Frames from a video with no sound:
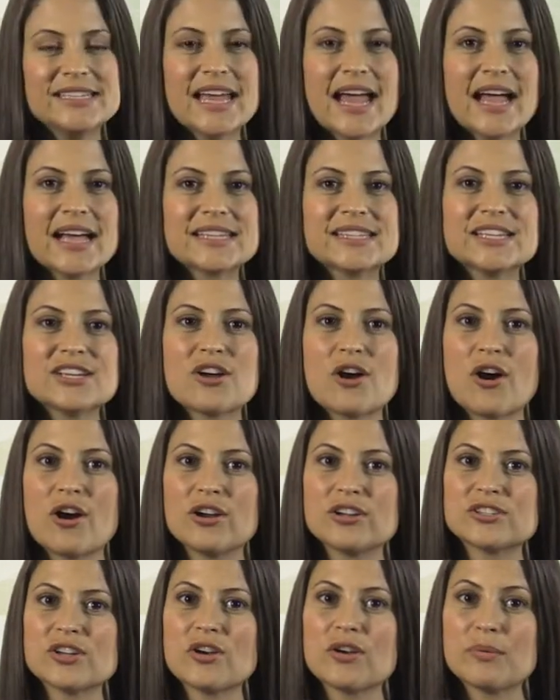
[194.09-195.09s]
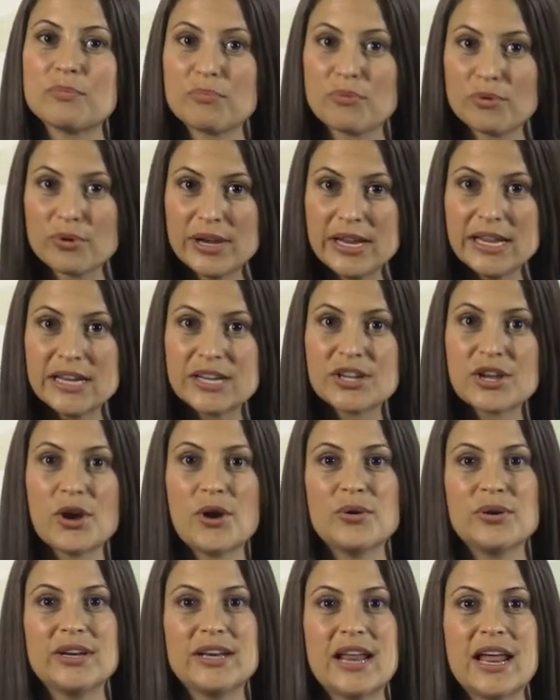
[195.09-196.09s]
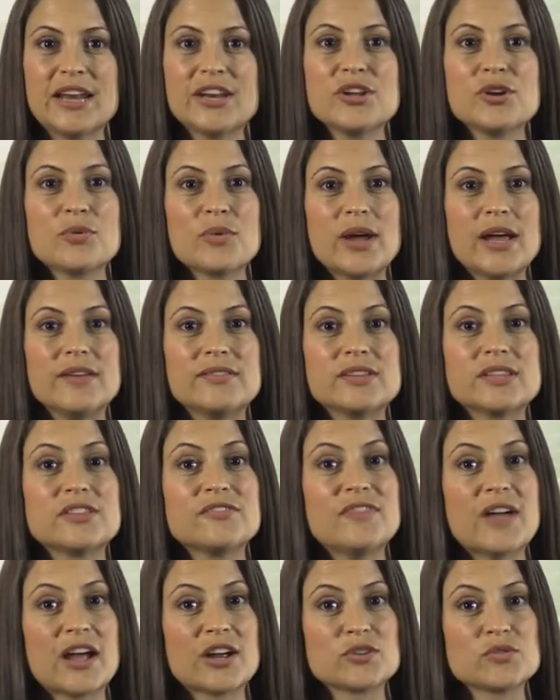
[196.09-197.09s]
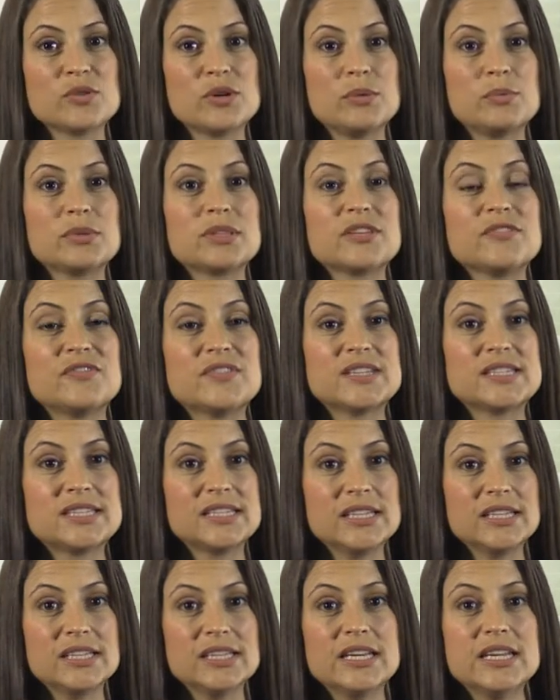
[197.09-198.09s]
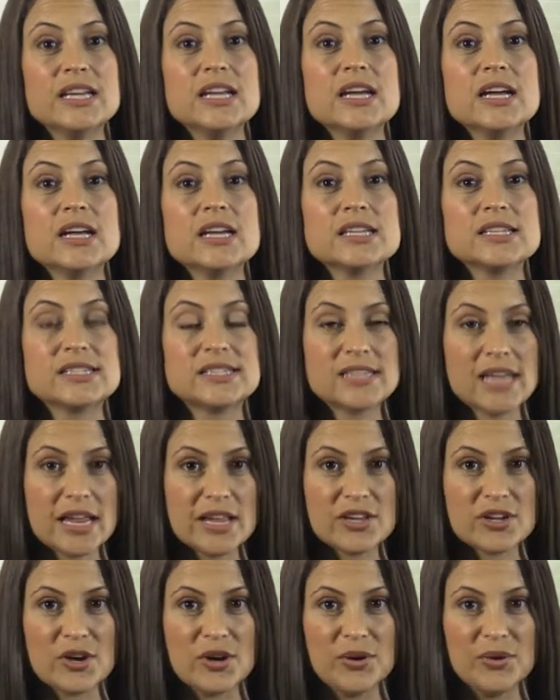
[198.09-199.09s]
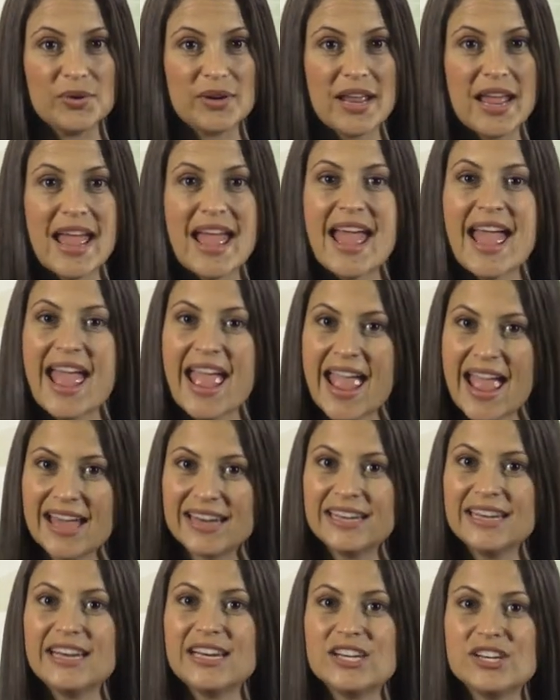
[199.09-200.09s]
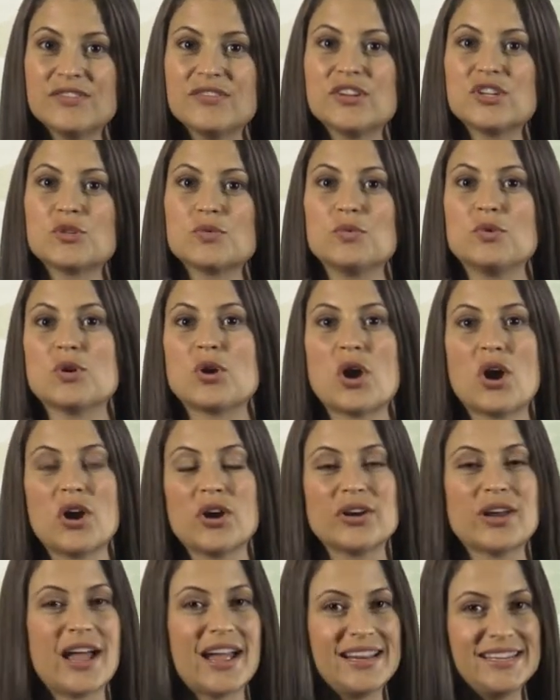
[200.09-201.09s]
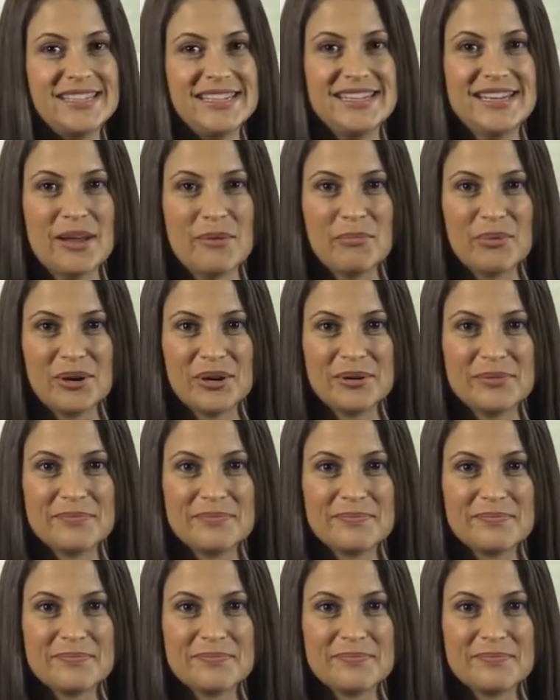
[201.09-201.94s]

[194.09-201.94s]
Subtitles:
tags and cards are pre-encoded and engraved at the factory with the facility, site code, and an individual card ID number.